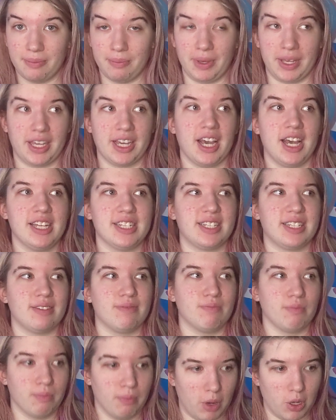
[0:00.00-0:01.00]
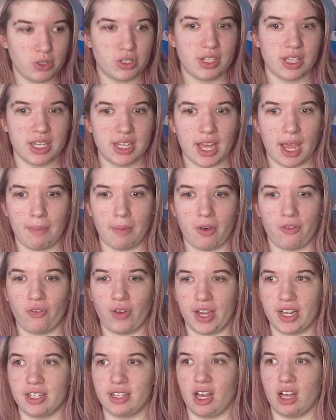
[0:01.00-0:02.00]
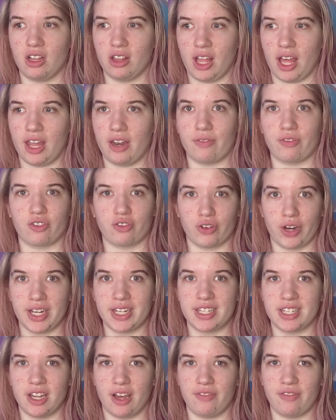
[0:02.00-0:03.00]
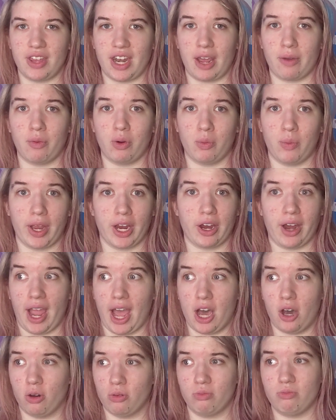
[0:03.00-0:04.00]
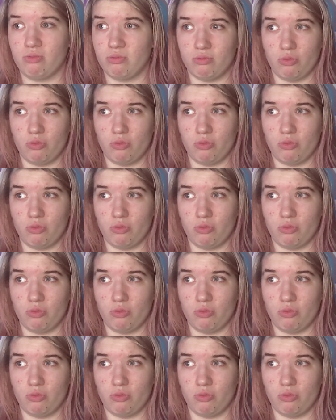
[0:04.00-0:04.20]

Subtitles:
because most of the time I'll find a lot of great stuff that I will wear out